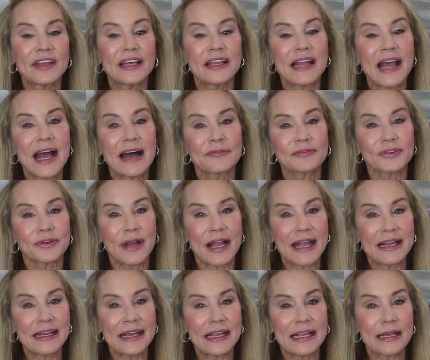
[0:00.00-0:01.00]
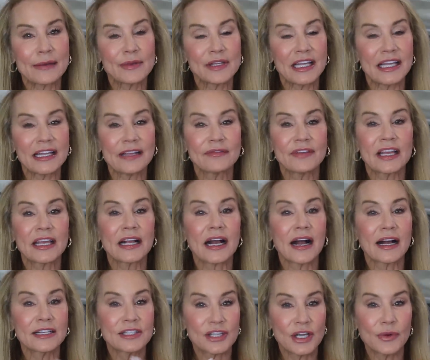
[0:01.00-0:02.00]
then after eight A M in the evening,
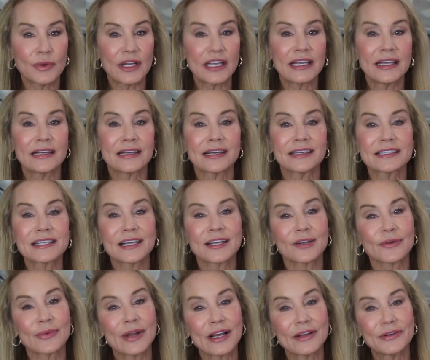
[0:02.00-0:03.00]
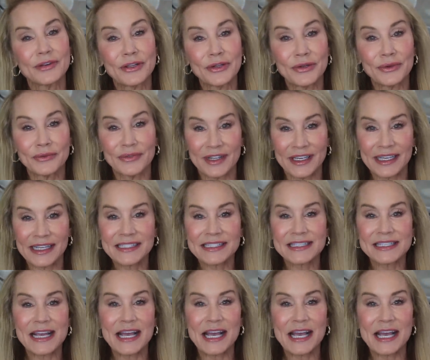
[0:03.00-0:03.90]
I don't eat until around noon the next